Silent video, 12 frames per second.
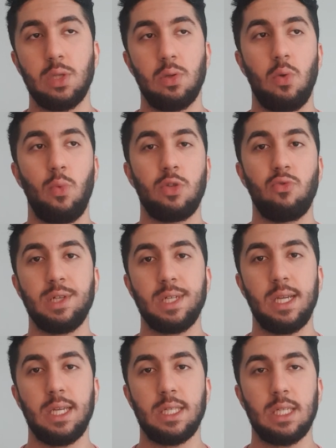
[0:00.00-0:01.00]
What
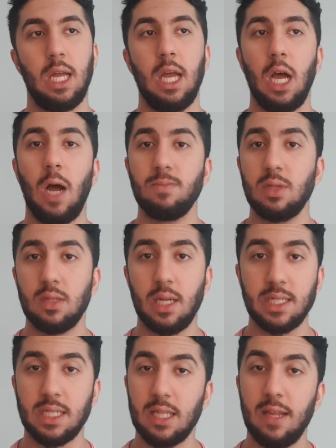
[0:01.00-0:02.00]
resonates. I'm
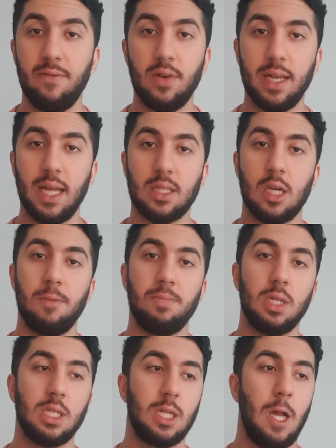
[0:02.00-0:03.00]
testing different ad
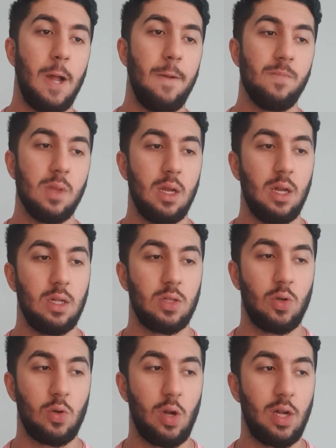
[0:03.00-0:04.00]
copies.
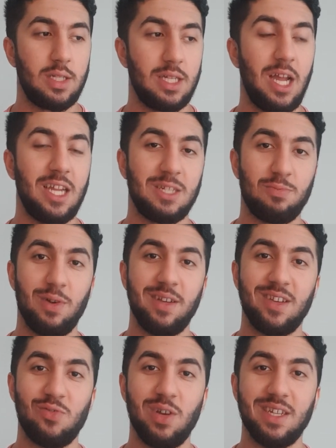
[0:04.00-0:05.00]
So guys, yeah, it's
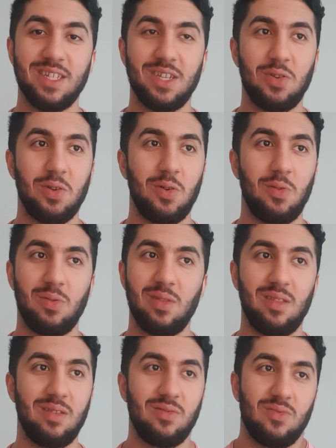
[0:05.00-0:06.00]
pretty crazy.
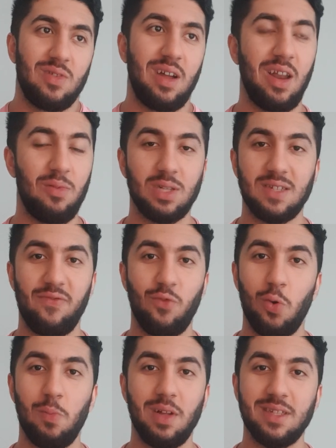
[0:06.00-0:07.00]
Almost
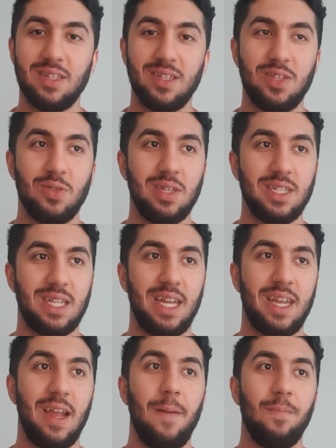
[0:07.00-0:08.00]
4 months into this.
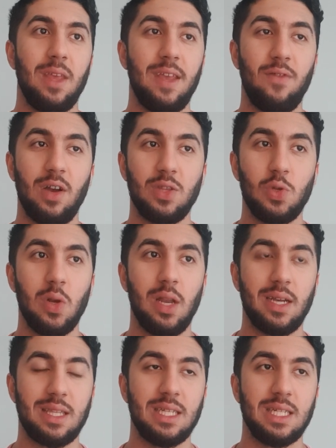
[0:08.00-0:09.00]
If I do
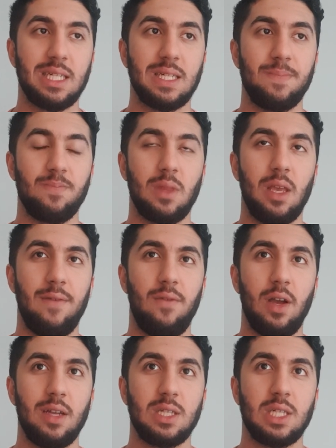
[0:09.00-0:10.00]
this, if
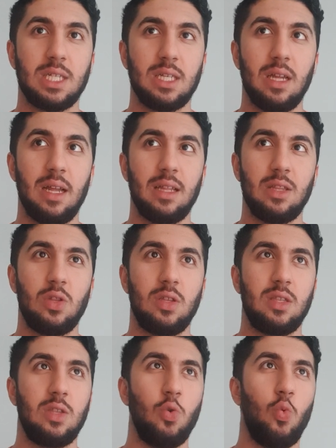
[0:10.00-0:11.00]
I
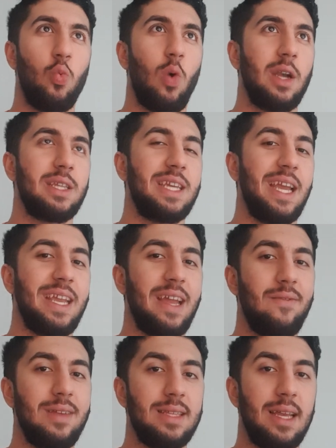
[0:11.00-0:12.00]
do 1K
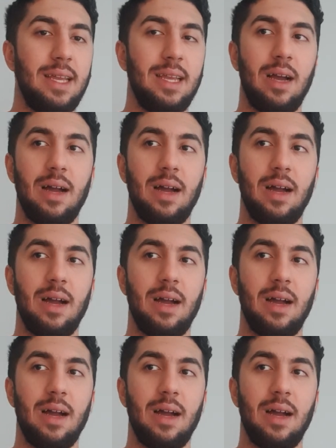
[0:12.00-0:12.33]
every day,